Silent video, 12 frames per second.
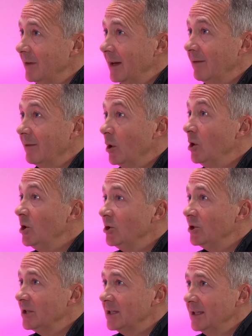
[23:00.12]
level of
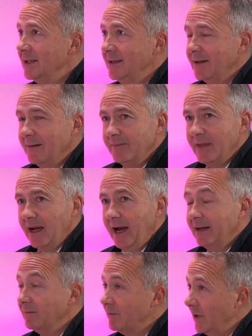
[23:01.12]
urgency,
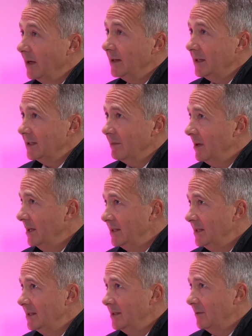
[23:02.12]
and frankly in some
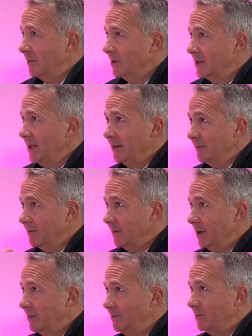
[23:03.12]
cases different set of
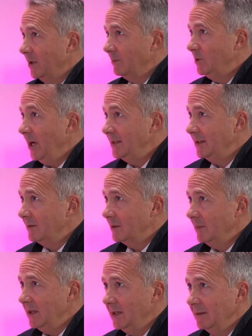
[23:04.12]
objectives,
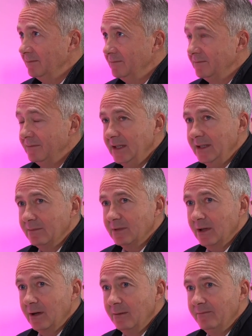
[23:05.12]
medium
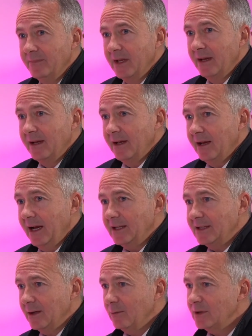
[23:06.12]
term.
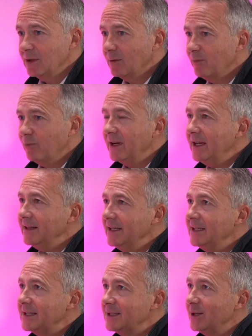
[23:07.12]
And so it was sort of bringing
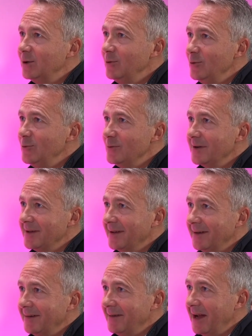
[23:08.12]
these two
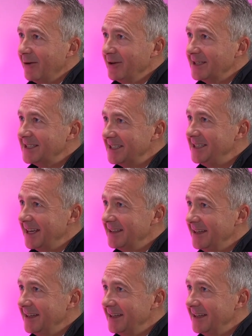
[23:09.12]
areas together.